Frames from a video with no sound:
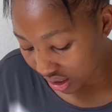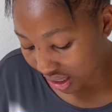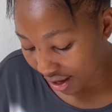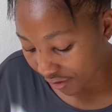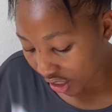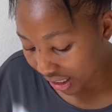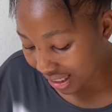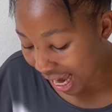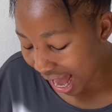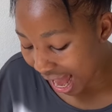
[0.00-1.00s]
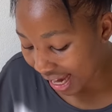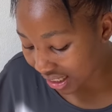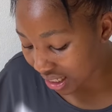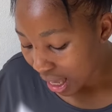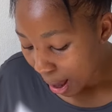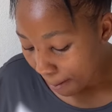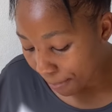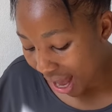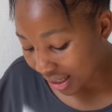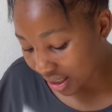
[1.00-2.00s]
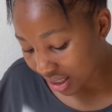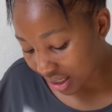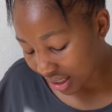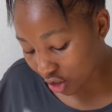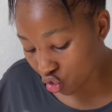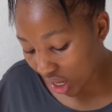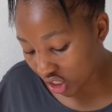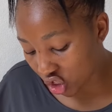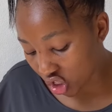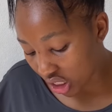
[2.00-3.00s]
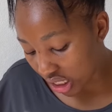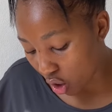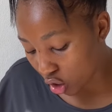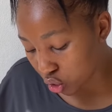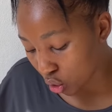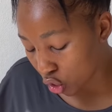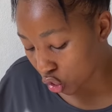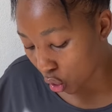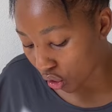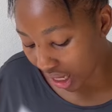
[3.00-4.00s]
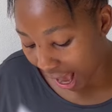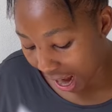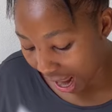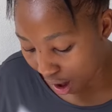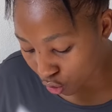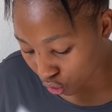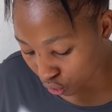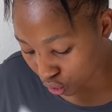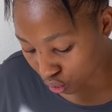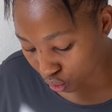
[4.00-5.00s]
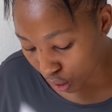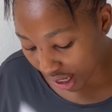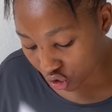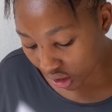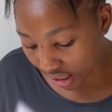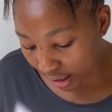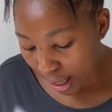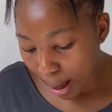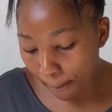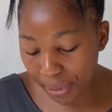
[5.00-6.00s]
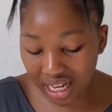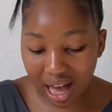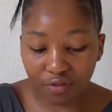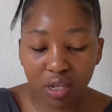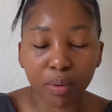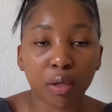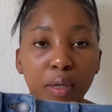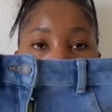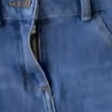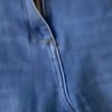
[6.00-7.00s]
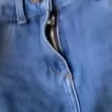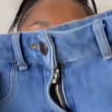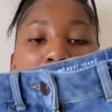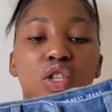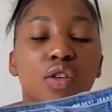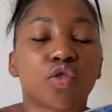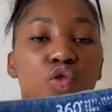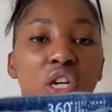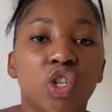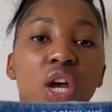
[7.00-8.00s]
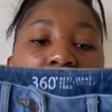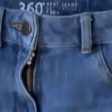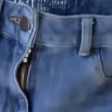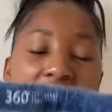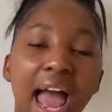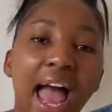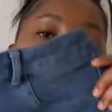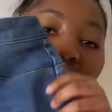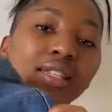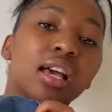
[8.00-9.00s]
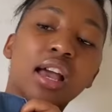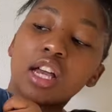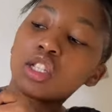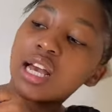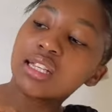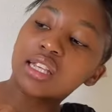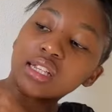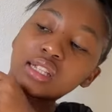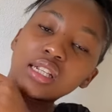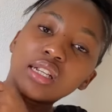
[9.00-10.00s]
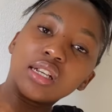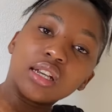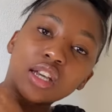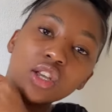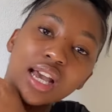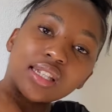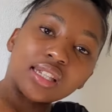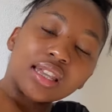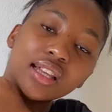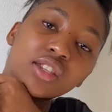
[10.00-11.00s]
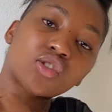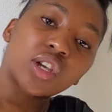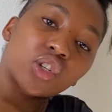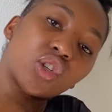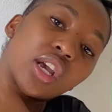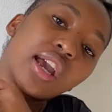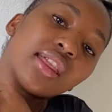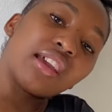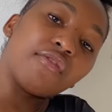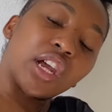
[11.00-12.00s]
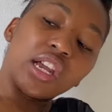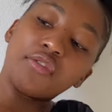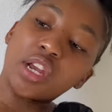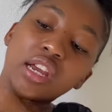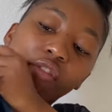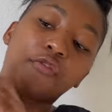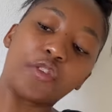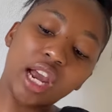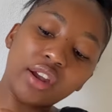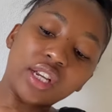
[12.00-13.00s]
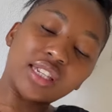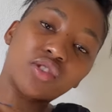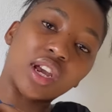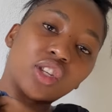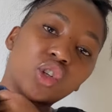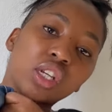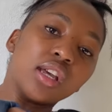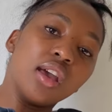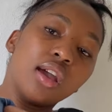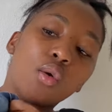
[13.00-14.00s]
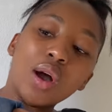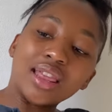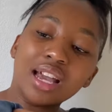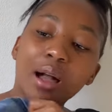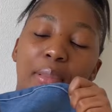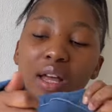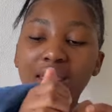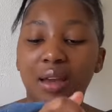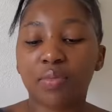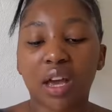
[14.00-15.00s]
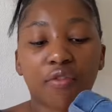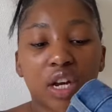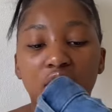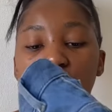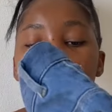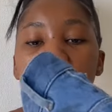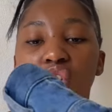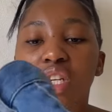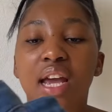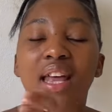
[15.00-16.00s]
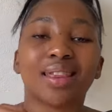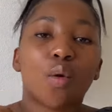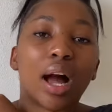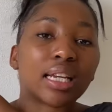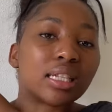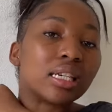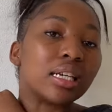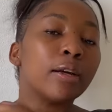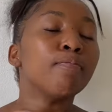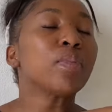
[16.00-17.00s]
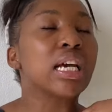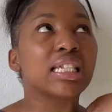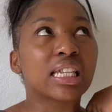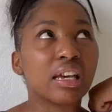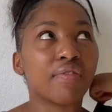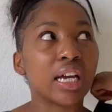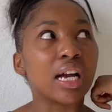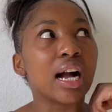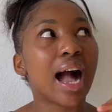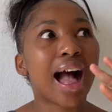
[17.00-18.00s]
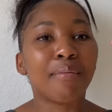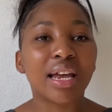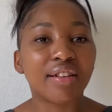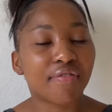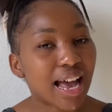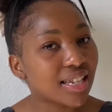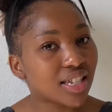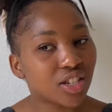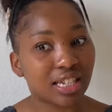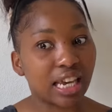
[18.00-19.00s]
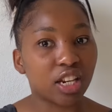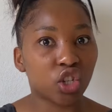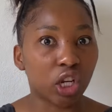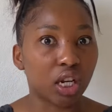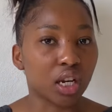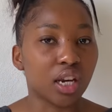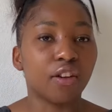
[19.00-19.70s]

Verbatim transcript: They are very tight but stretchy also. So they allow you to actually be comfortable because of the amount of stretch it has. As you guys can see, can you guys see that stretch? They're very, very, very stretchy. One thing about them, they're very stretchy and the quality, it's giving I'm a Levi's skinny jean.